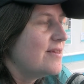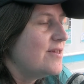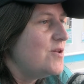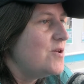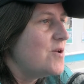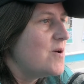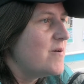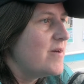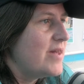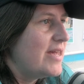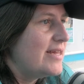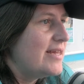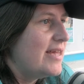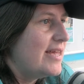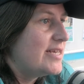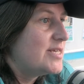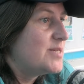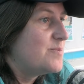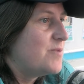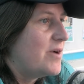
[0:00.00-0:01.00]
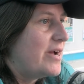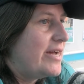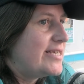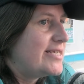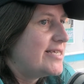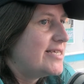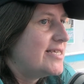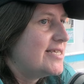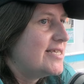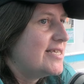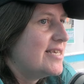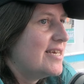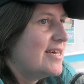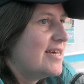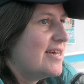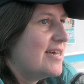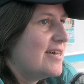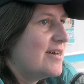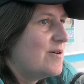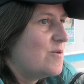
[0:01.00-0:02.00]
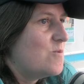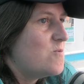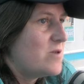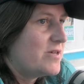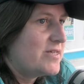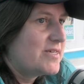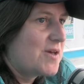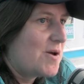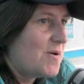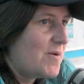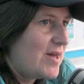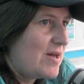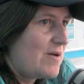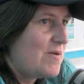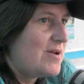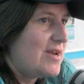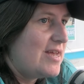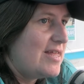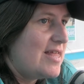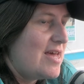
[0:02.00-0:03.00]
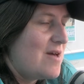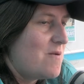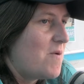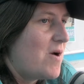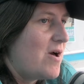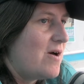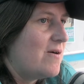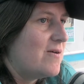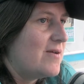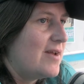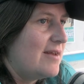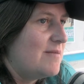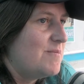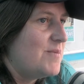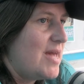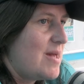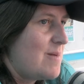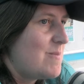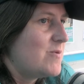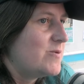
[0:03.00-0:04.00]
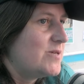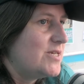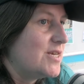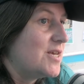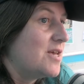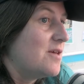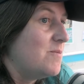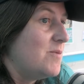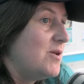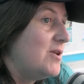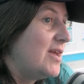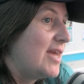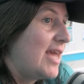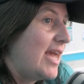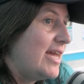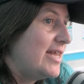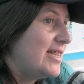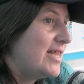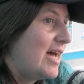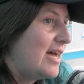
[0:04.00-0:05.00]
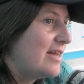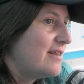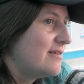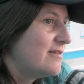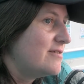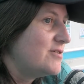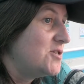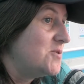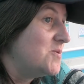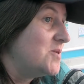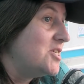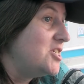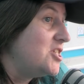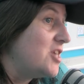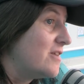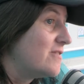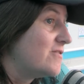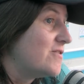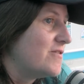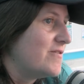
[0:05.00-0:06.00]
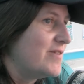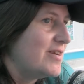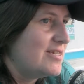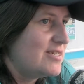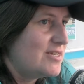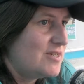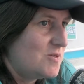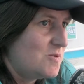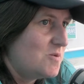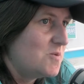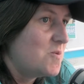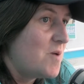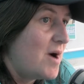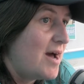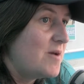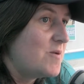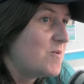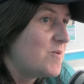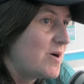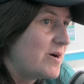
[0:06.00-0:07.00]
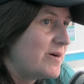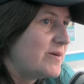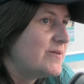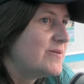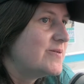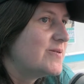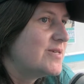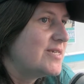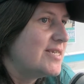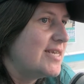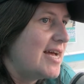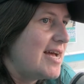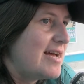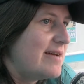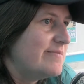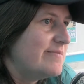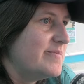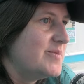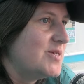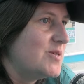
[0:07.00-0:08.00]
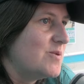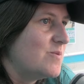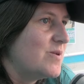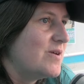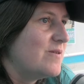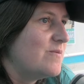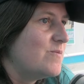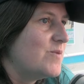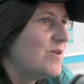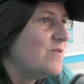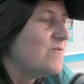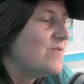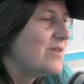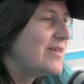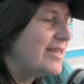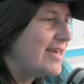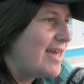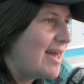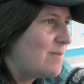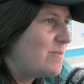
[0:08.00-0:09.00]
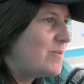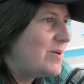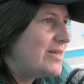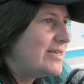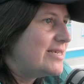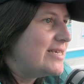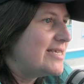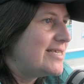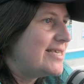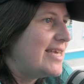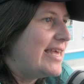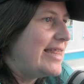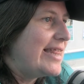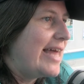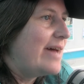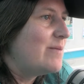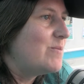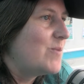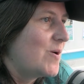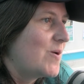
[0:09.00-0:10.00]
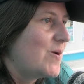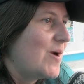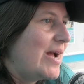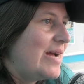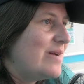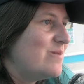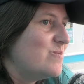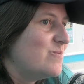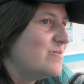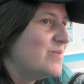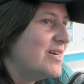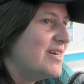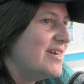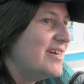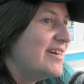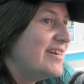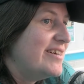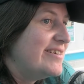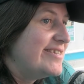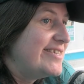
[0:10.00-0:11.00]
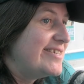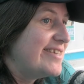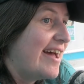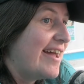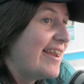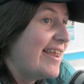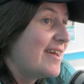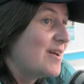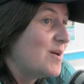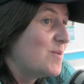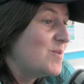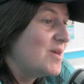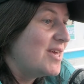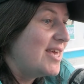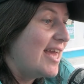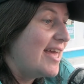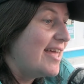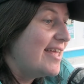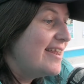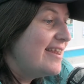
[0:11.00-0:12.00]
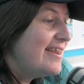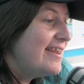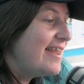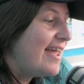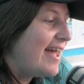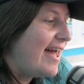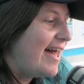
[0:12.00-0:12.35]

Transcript: you know, express what's going on in their world and be able to communicate that to each other and to the wider world. So we're really happy to see that program starting up again.